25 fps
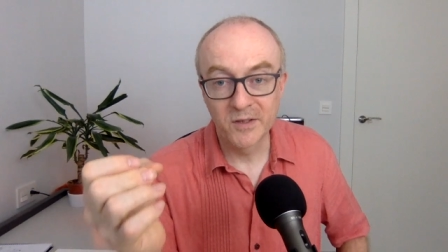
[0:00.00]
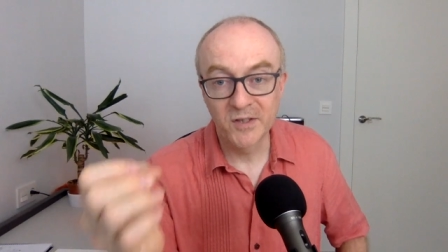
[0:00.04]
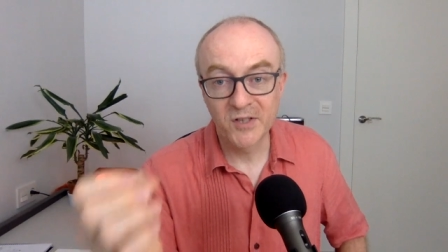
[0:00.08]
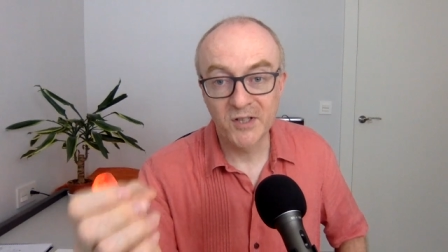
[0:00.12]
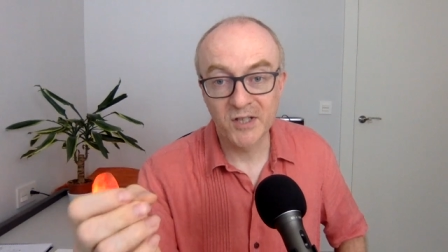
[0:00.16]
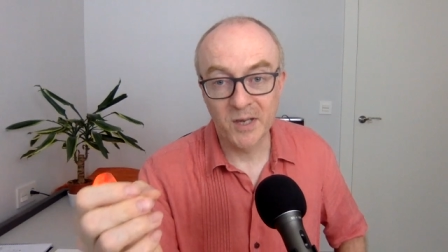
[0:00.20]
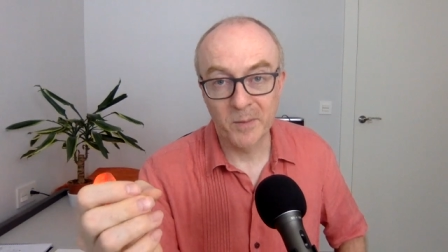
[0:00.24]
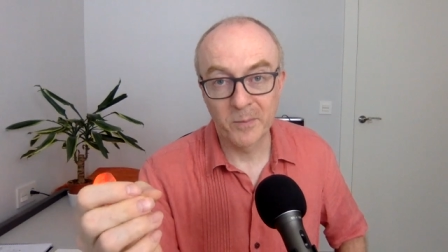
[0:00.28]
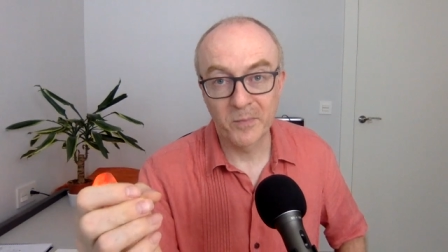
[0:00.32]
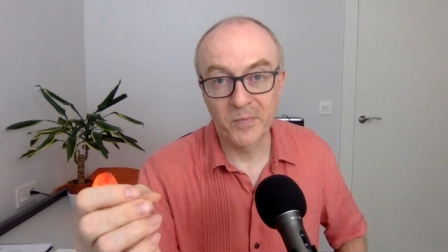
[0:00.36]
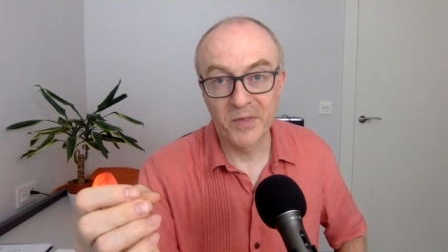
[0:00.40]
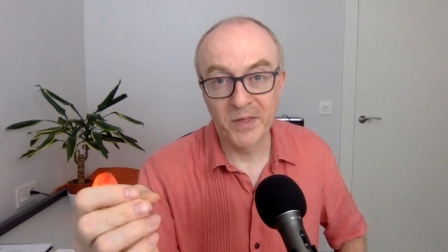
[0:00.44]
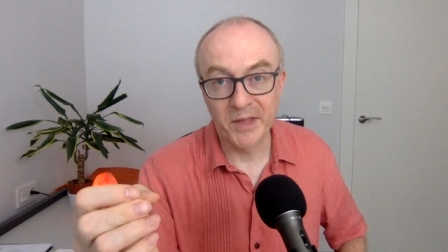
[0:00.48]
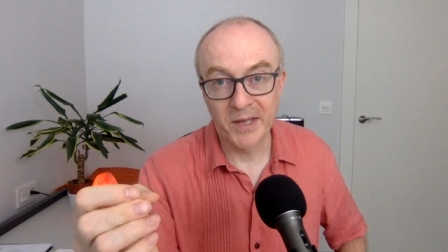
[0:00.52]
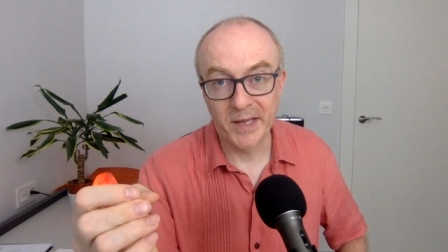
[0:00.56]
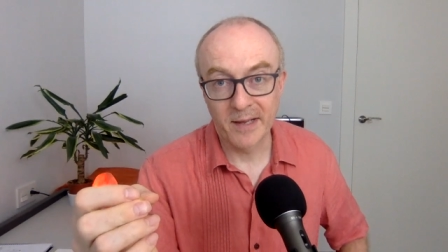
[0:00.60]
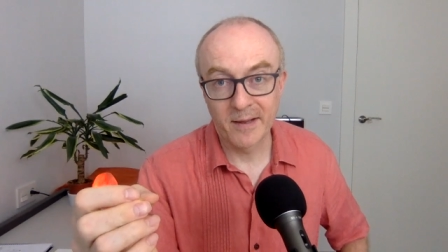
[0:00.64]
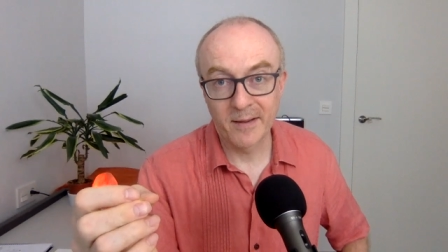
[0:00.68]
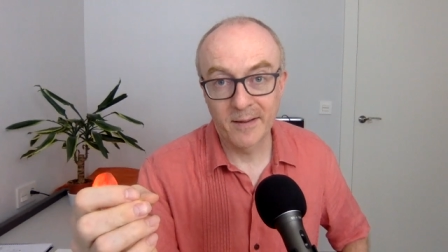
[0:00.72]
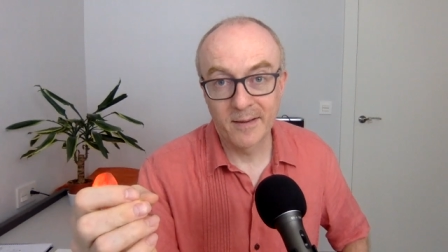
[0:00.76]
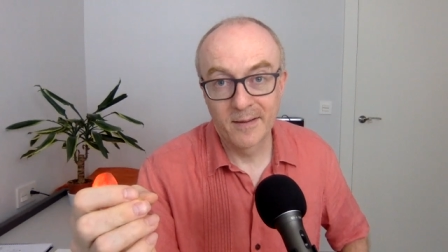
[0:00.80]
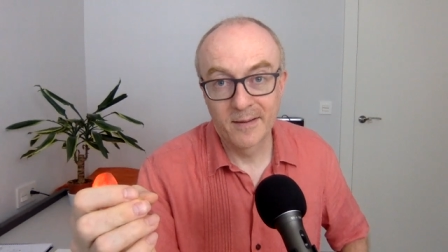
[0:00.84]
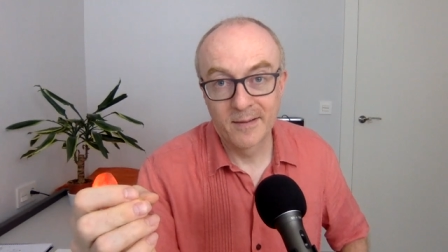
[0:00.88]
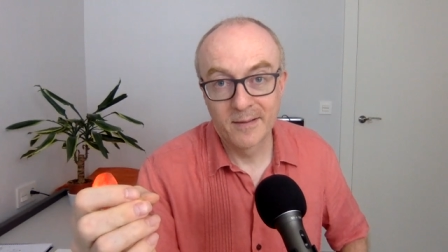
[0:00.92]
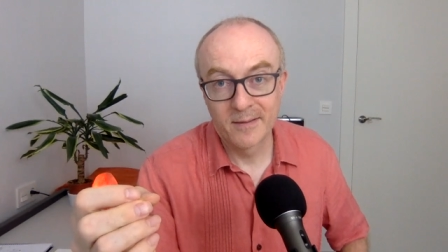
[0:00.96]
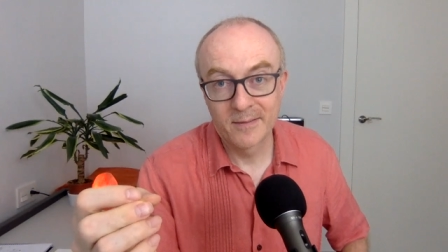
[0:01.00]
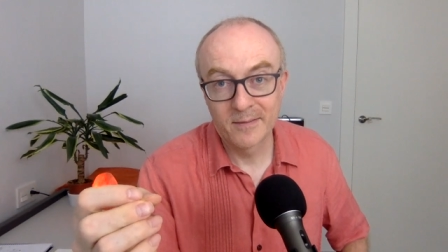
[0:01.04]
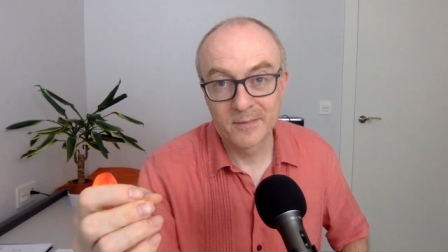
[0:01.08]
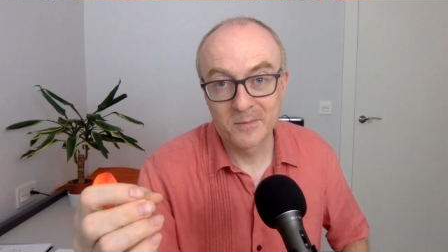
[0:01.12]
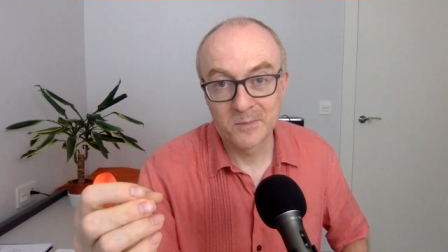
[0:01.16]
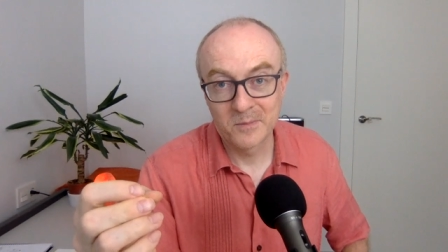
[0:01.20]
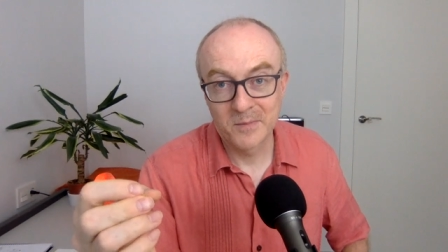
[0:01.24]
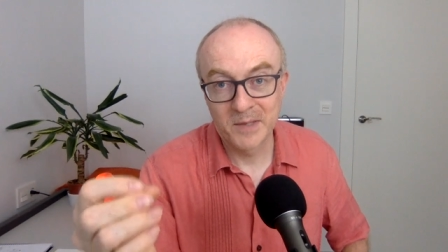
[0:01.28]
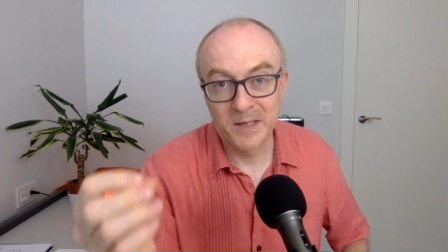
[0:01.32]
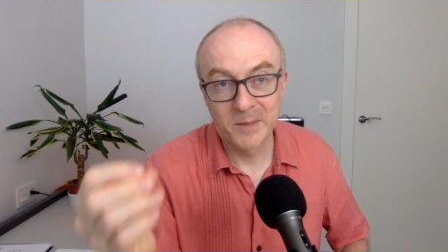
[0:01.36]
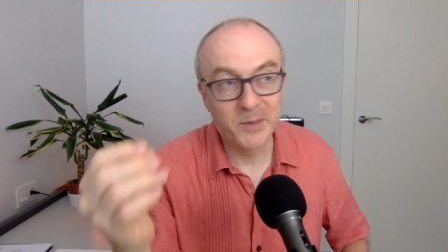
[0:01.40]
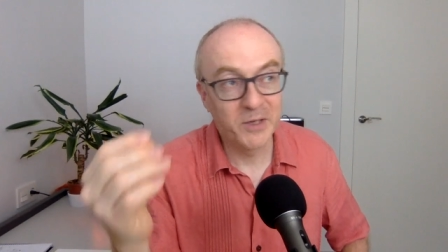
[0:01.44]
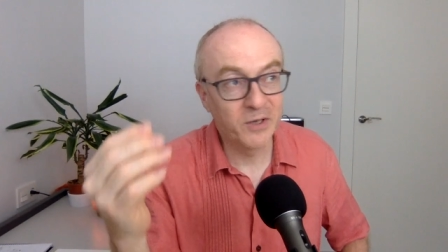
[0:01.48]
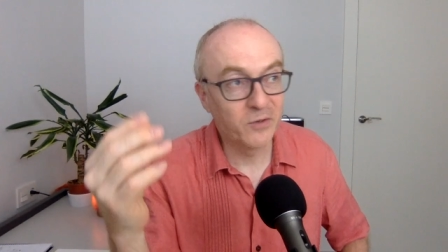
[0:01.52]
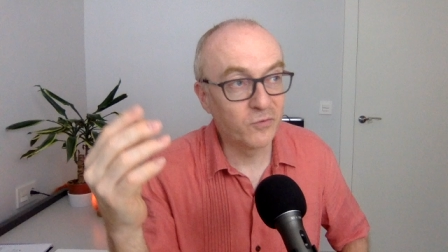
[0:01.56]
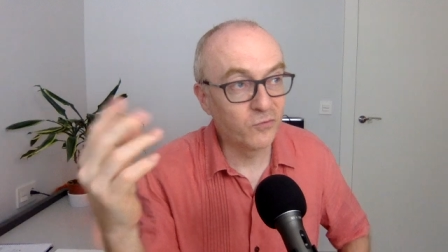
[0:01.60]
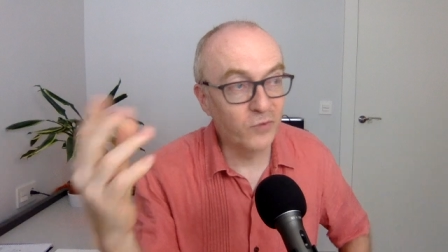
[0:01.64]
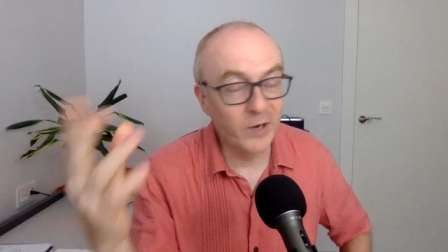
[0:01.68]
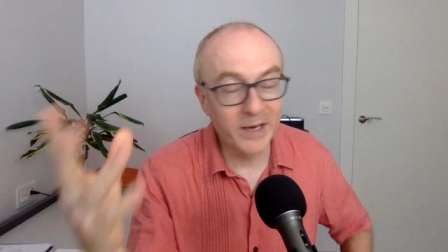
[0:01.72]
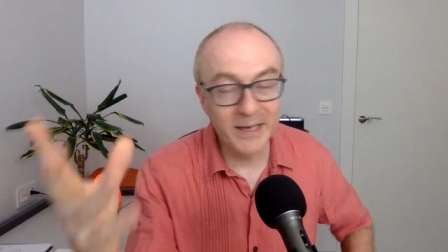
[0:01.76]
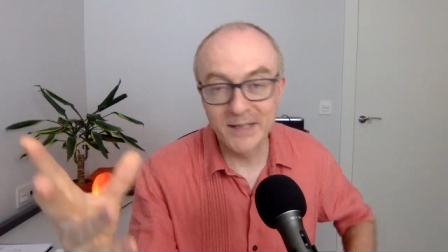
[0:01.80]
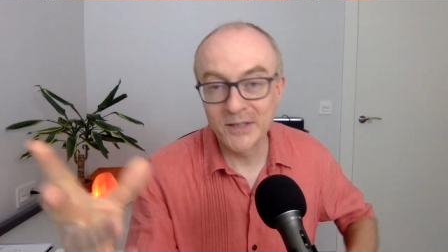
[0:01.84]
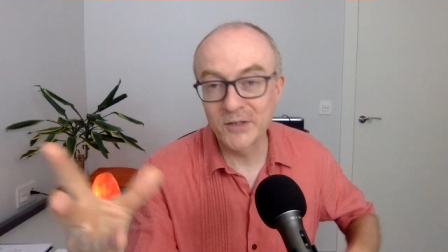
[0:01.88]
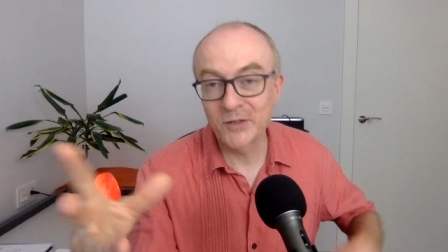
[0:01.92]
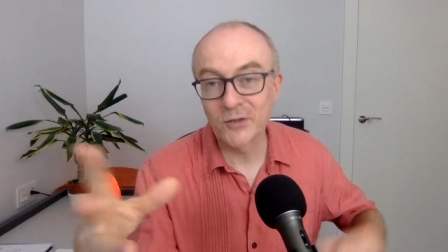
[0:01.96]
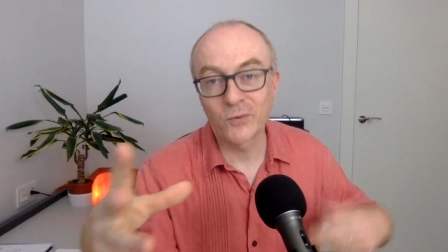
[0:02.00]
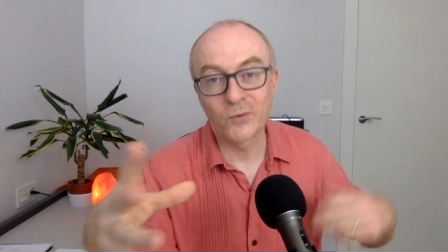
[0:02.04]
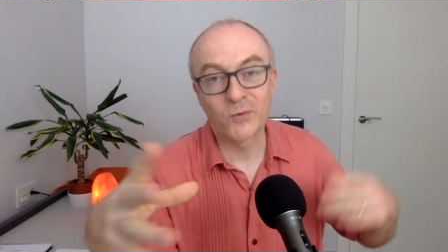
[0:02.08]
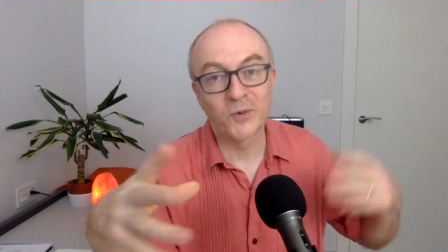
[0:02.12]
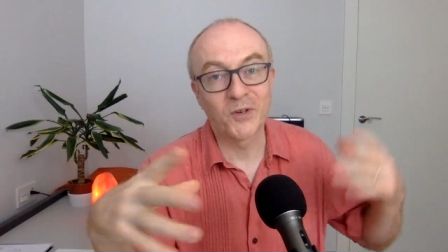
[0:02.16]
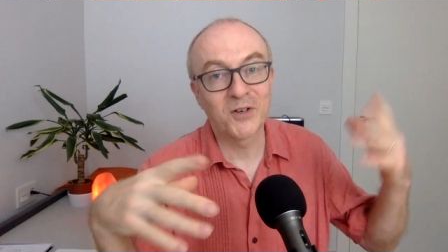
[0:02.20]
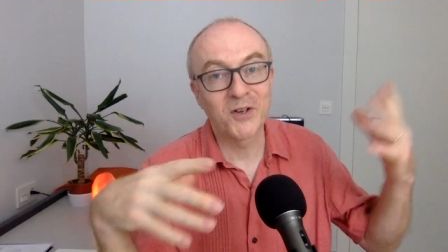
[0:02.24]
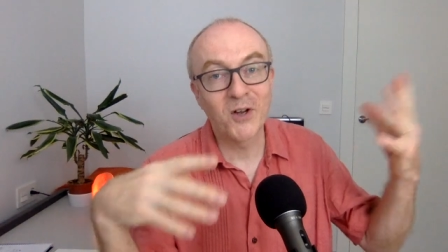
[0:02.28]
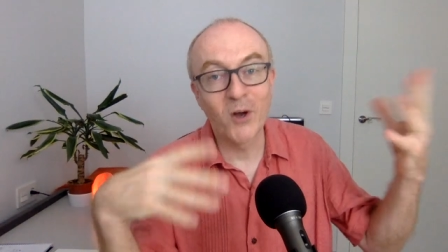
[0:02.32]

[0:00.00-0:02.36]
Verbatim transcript: something, maybe a race or a